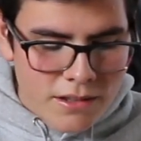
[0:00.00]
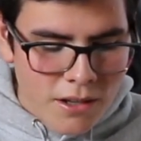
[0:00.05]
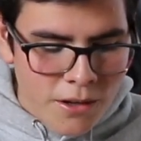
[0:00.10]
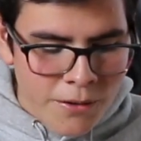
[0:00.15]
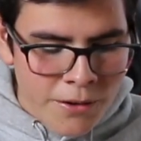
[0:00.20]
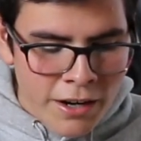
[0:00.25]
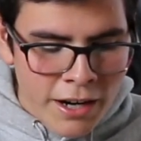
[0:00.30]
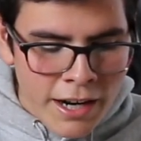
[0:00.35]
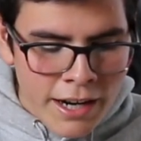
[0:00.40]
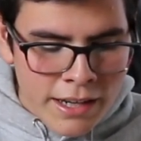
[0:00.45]
It's
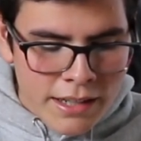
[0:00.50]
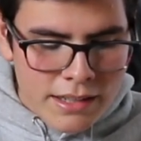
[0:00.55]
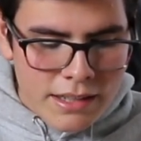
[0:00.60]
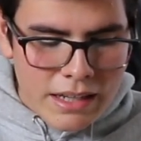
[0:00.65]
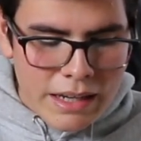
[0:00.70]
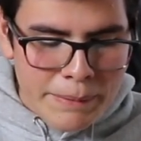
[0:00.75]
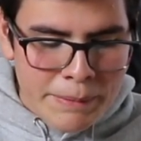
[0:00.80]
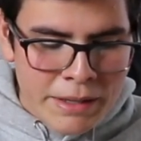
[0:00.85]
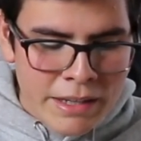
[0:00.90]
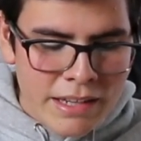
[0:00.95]
alright.
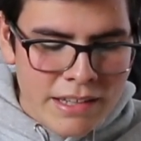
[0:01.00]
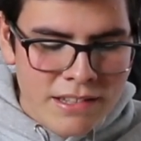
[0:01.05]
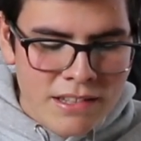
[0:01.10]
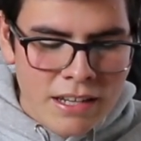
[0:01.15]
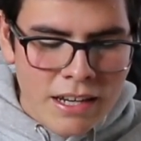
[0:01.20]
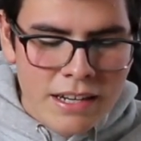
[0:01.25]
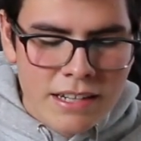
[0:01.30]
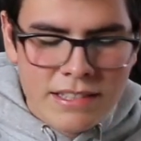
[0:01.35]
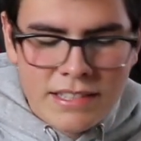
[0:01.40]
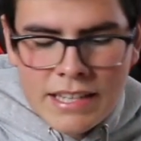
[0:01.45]
I mean, it's
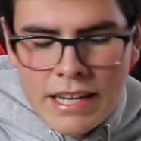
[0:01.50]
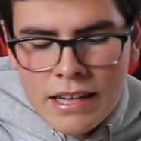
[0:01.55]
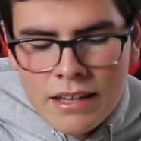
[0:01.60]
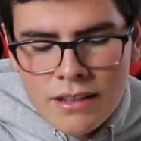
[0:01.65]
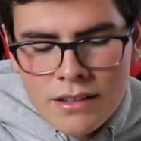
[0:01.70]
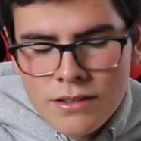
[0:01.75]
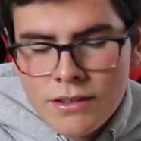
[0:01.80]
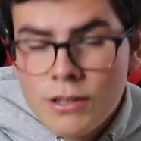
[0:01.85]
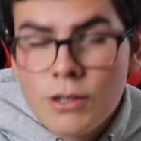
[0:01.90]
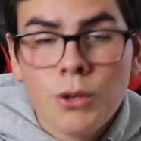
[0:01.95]
not
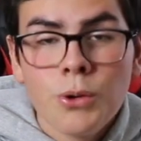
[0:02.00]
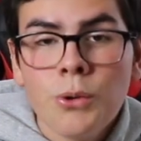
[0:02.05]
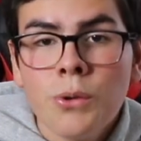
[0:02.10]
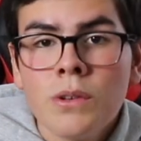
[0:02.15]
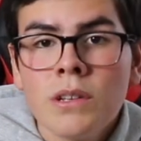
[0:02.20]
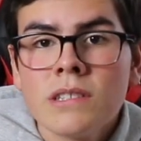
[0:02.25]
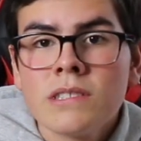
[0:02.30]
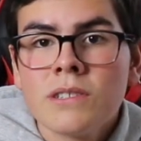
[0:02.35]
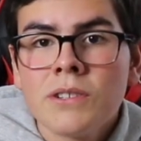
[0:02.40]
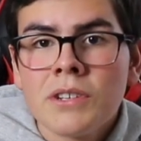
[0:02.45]
exactly the
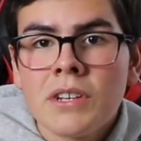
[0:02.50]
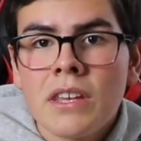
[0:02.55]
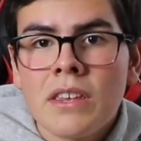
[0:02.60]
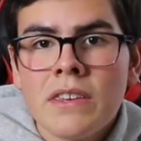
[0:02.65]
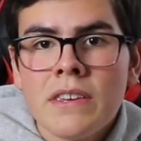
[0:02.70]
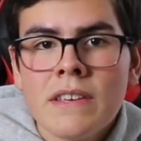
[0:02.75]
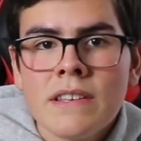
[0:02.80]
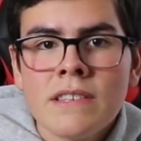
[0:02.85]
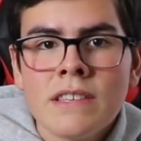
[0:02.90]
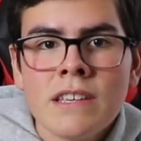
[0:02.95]
coolest looking
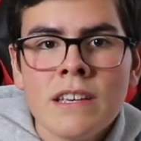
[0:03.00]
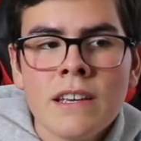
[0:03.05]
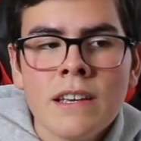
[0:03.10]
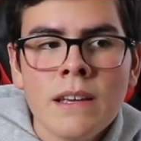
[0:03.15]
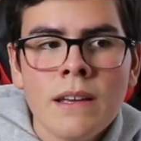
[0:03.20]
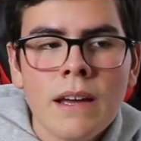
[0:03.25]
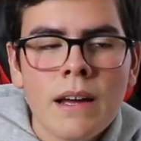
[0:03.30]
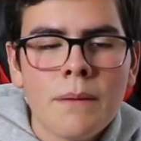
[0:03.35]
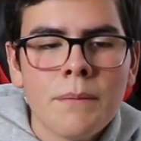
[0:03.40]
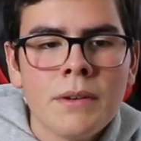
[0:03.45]

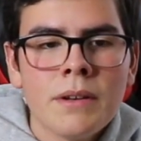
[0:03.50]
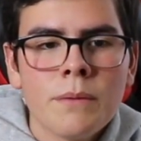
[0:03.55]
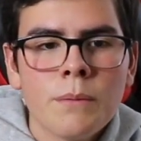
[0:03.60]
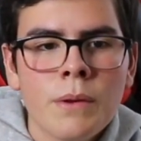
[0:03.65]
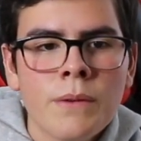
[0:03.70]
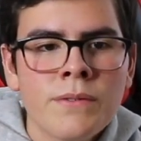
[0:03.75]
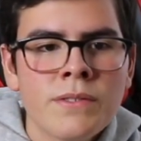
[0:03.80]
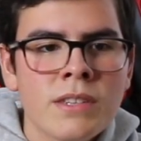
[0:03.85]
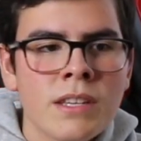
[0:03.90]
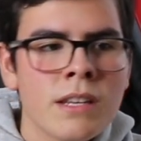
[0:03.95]
Yeezy. I mean,
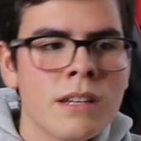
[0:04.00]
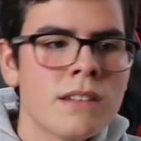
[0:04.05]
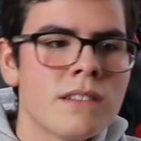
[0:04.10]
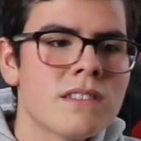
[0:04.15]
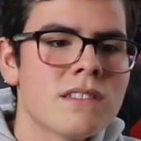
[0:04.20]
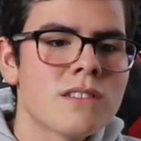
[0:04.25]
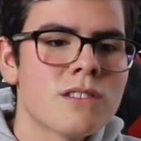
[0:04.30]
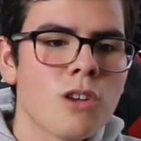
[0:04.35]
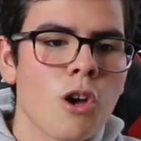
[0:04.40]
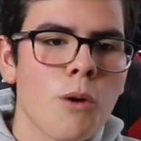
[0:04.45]
we've seen
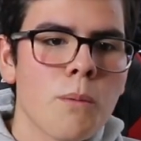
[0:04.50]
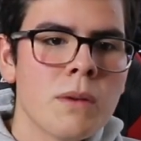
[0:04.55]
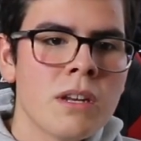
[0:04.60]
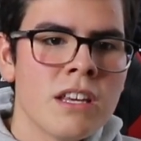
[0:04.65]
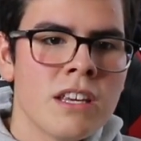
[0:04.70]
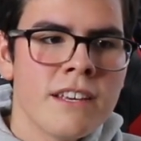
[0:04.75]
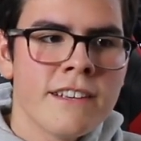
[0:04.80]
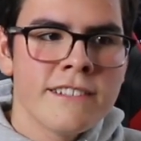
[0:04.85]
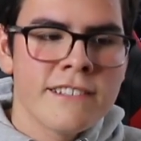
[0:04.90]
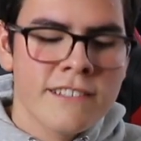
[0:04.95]
so many
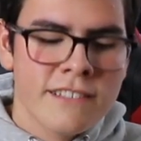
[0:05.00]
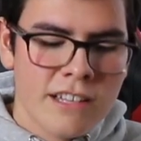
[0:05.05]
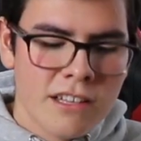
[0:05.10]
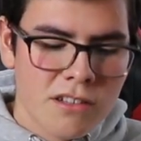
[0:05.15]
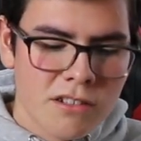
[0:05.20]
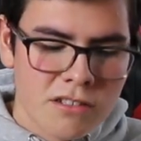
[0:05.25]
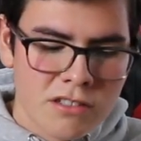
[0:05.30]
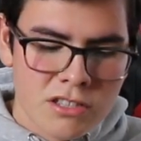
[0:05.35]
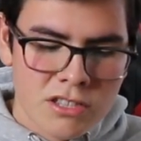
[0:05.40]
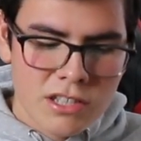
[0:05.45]
Yeezys that
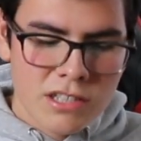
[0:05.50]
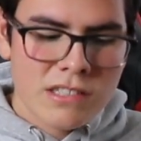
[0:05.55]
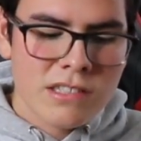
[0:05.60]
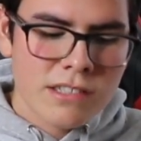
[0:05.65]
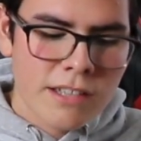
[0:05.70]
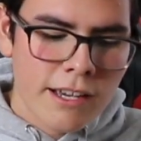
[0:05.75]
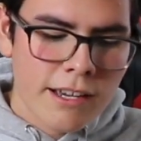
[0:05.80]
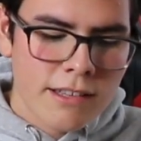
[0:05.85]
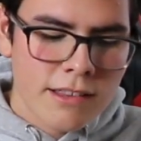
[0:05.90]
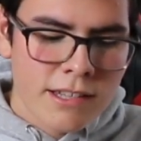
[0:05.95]
look just
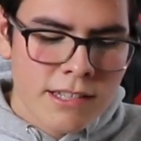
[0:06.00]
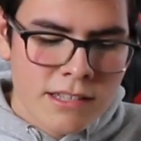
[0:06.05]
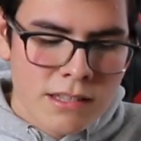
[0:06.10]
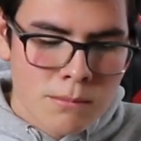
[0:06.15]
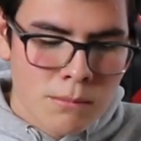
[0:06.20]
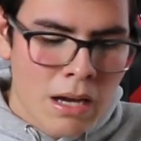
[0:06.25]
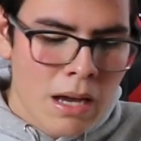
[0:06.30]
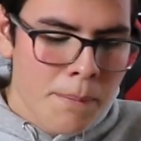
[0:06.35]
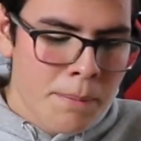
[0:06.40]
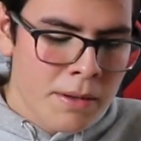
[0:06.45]
like this. In
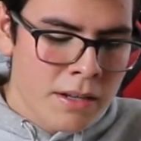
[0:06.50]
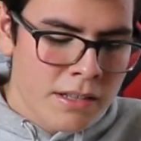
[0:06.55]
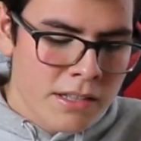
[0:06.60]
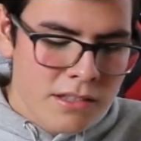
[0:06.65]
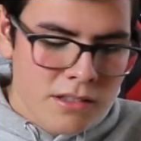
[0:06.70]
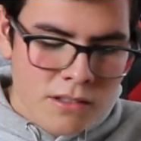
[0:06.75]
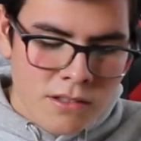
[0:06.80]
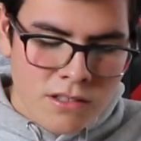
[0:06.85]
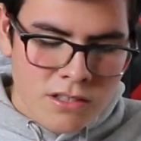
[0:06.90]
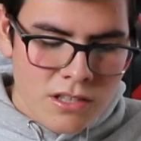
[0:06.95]
my opinion,
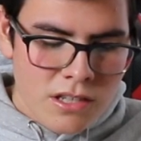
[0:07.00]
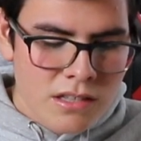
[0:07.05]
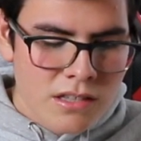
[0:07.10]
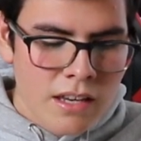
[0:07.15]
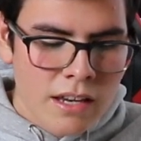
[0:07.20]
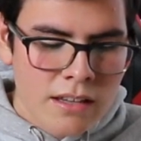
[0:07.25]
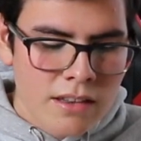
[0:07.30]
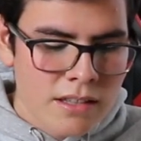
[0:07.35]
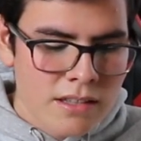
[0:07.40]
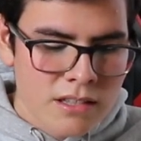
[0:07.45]
this looks just
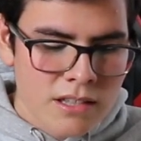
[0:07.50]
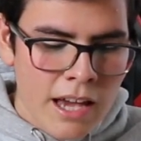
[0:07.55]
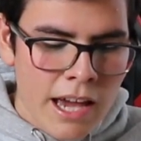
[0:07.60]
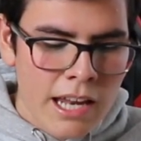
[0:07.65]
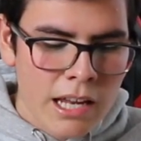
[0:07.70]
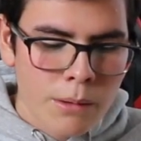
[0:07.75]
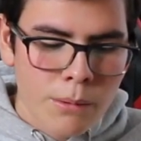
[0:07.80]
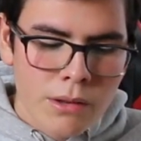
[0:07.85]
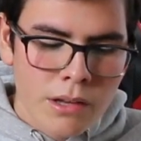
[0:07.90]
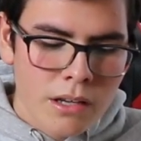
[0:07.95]
like the
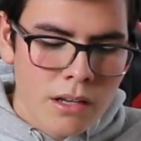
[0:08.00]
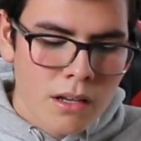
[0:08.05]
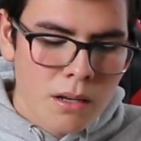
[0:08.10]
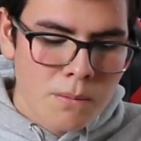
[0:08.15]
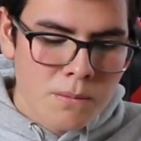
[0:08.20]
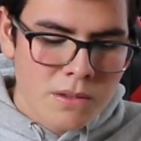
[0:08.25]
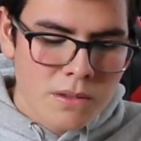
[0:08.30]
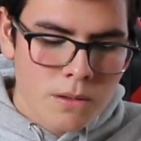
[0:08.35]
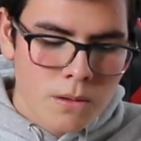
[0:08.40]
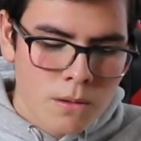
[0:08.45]
Static with a
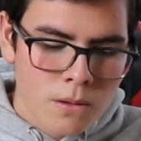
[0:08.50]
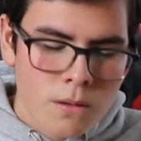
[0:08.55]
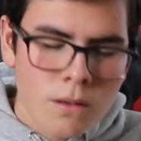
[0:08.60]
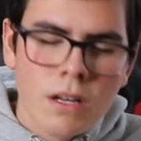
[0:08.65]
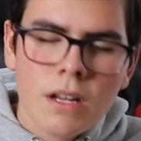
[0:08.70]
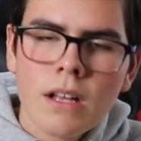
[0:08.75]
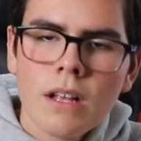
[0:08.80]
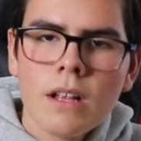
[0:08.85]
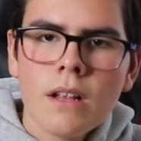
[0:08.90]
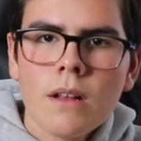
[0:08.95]
gum sole.
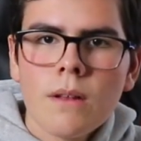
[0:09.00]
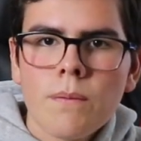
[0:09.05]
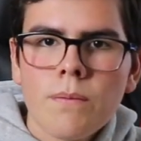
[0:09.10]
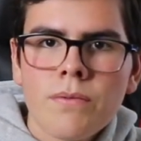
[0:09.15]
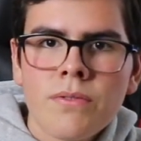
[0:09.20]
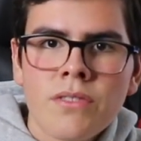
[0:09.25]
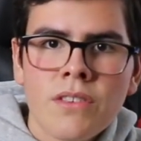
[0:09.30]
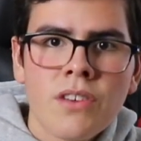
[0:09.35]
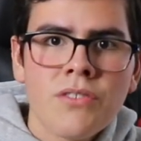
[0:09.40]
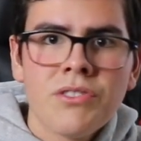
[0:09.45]

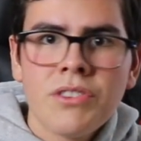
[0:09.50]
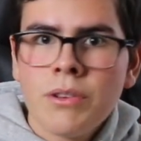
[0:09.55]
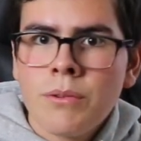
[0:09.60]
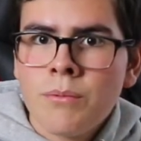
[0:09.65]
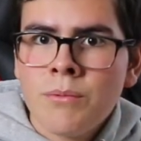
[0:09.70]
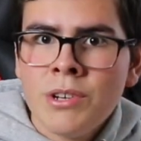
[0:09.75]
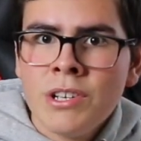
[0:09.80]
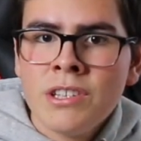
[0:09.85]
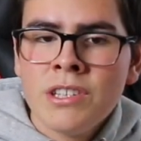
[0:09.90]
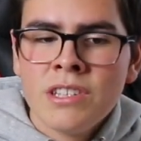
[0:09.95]

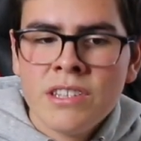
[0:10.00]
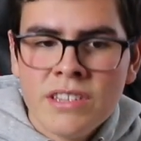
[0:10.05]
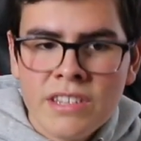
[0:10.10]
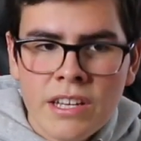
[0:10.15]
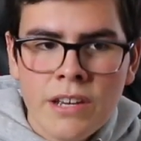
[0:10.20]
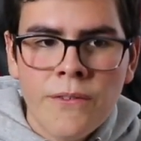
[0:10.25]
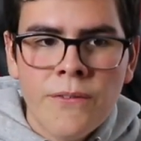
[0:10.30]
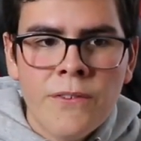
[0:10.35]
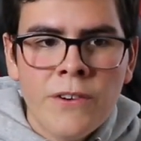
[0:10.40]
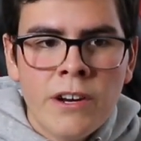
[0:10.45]
Nothing really
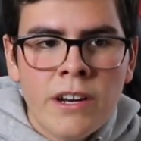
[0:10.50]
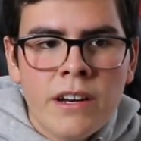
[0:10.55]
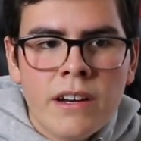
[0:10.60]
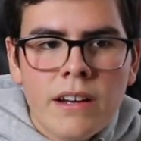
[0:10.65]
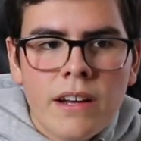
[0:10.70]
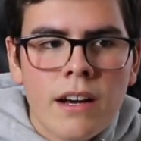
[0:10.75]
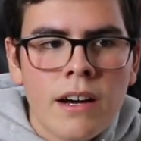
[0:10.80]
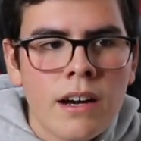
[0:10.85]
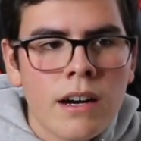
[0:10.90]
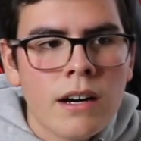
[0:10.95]
different.
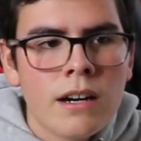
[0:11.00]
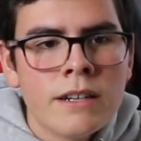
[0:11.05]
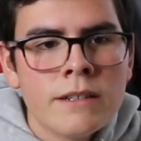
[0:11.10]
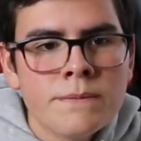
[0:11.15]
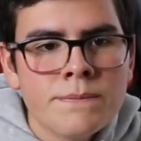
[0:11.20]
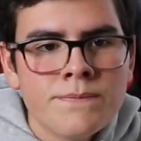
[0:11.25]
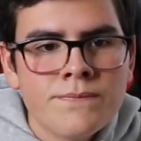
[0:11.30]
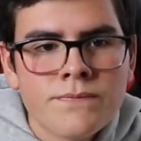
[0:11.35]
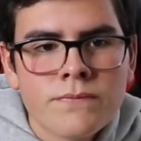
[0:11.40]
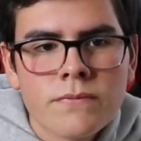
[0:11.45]

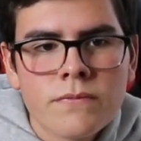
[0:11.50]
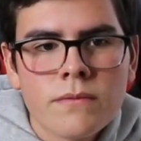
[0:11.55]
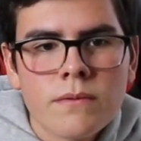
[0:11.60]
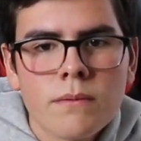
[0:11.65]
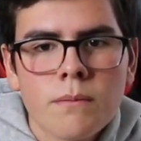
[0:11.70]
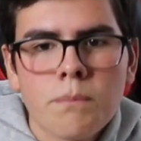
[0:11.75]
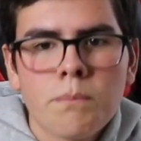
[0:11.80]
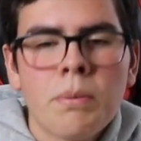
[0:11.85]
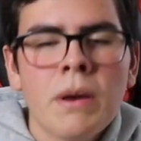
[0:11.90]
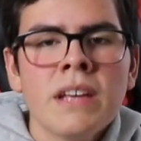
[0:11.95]

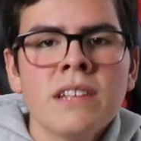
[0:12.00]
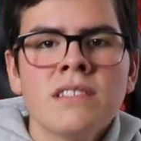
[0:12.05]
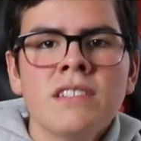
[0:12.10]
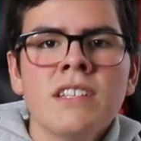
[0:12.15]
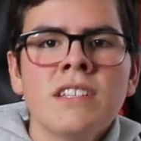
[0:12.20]
Best